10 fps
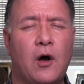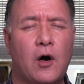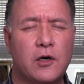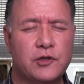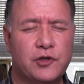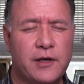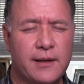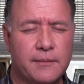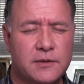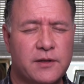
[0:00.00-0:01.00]
our
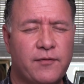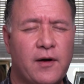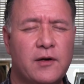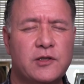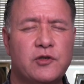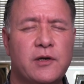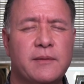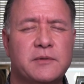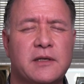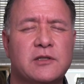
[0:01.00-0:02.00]
dreams, the very
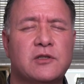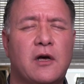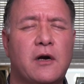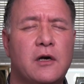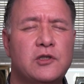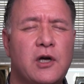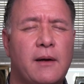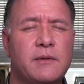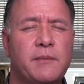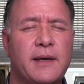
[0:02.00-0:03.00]
dreams that it's not our
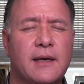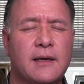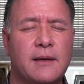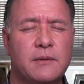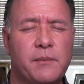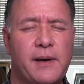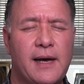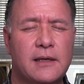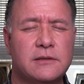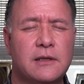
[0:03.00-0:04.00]
job to make it come to
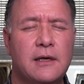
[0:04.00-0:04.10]
pass,